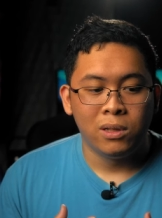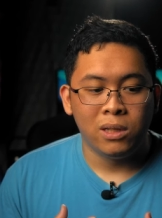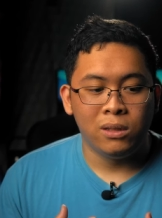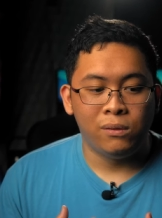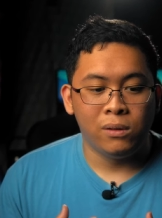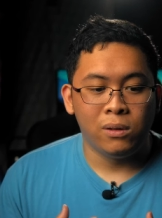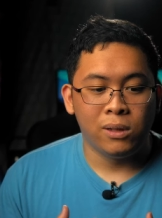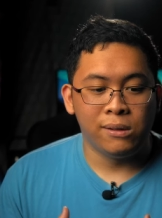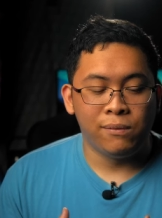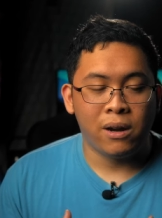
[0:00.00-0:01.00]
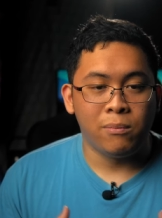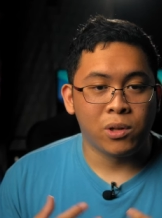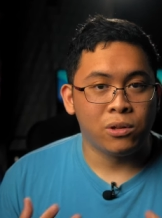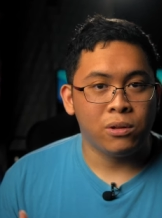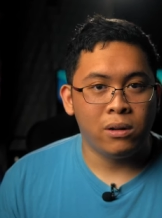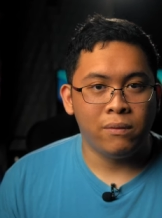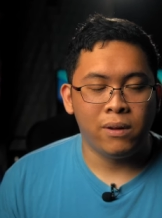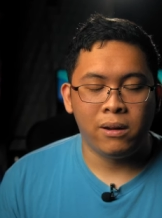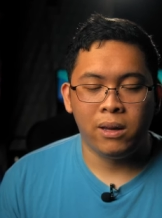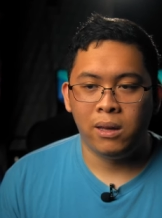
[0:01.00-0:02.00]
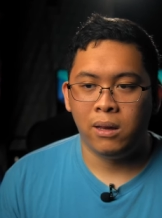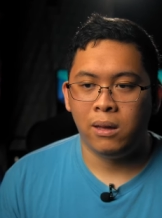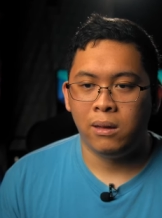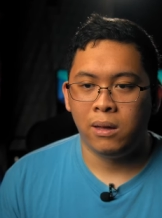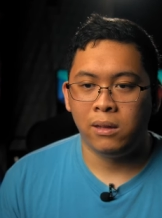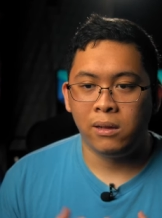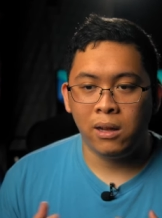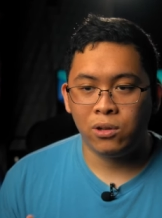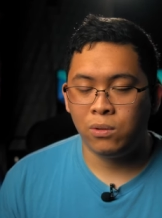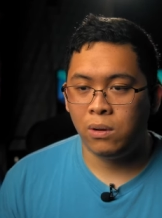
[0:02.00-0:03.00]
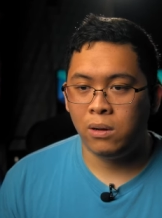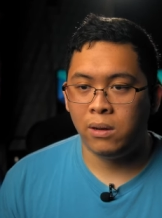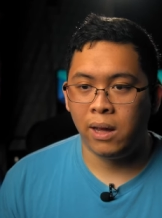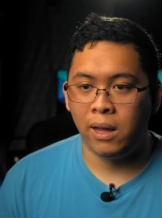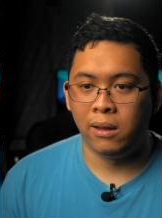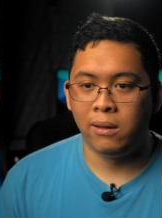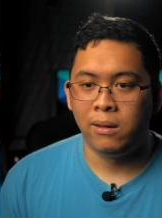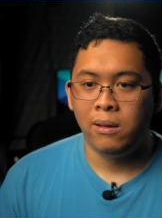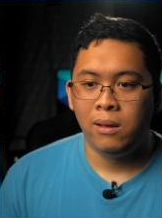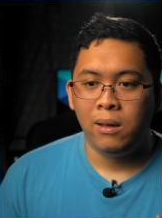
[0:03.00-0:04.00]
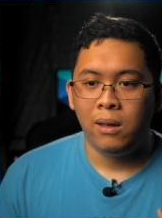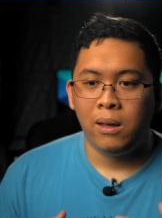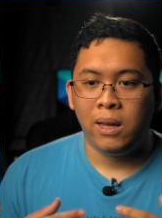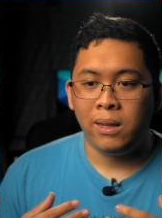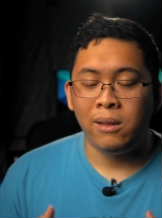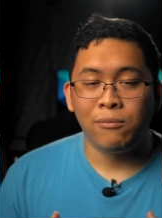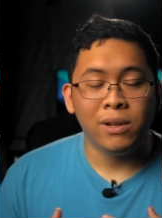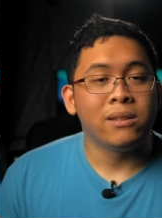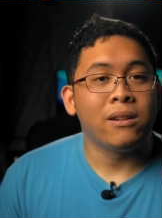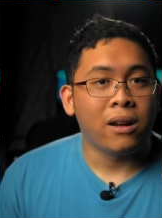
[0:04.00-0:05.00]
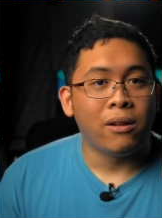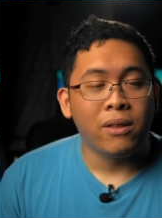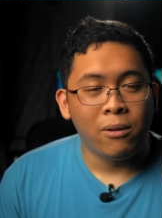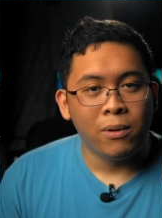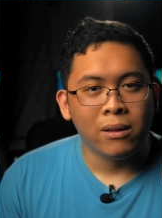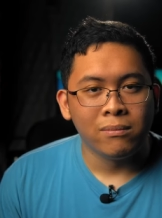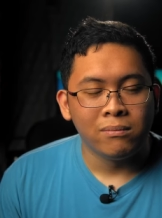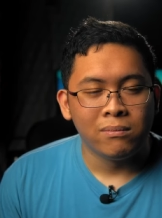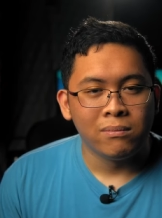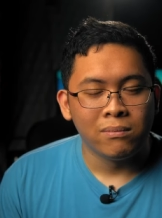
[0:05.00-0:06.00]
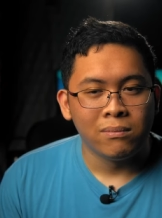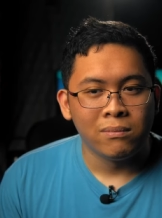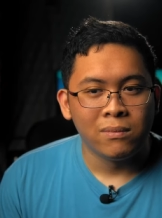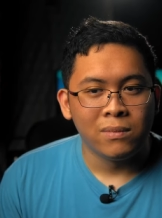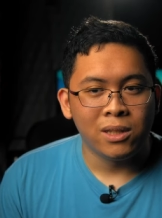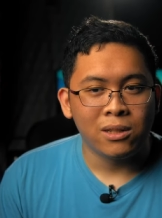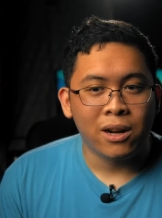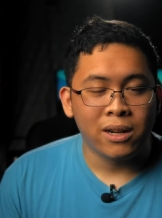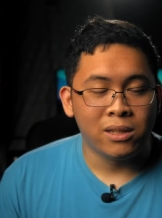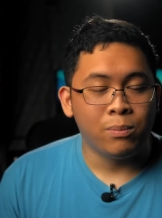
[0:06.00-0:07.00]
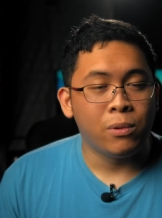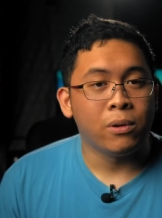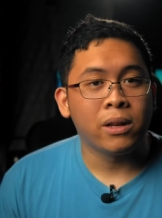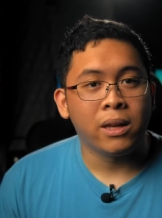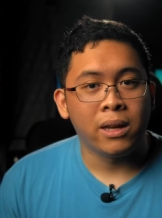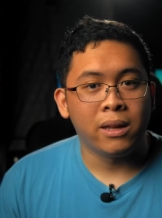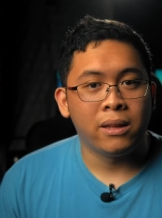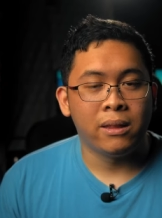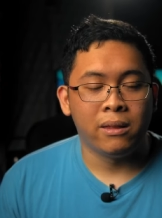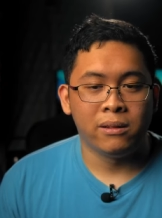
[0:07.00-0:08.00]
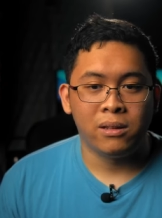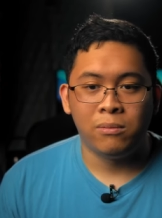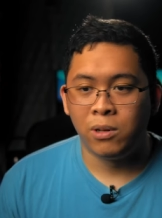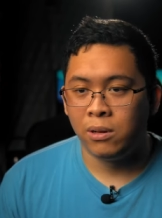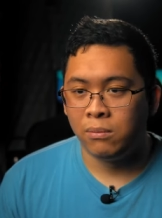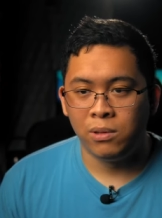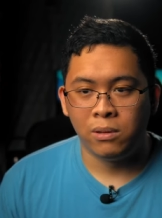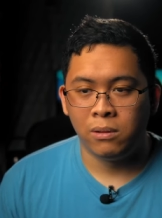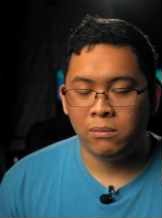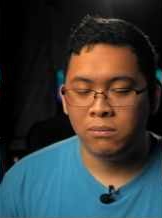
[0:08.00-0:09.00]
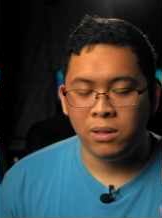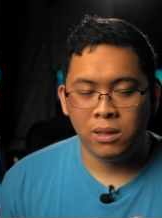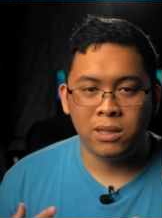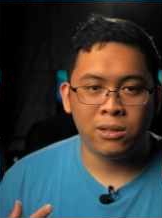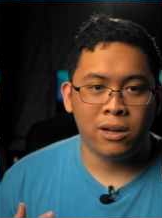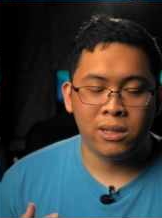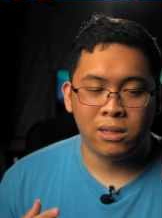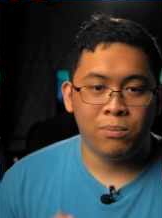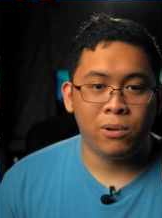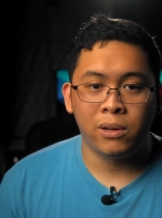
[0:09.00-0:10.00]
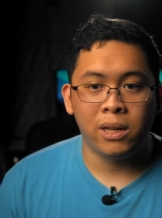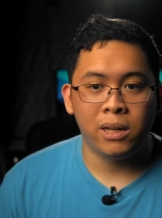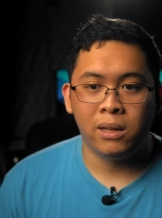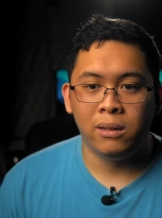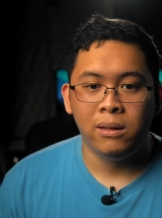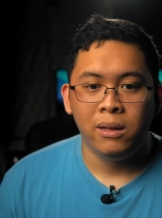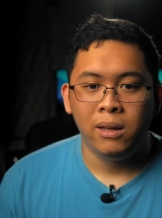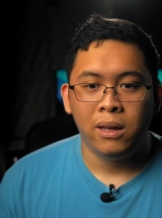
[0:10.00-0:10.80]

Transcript: is is very mature, very intellectual, and he didn't really start out that way. He started as a poor kid in the suburbs, or he started as a poor kid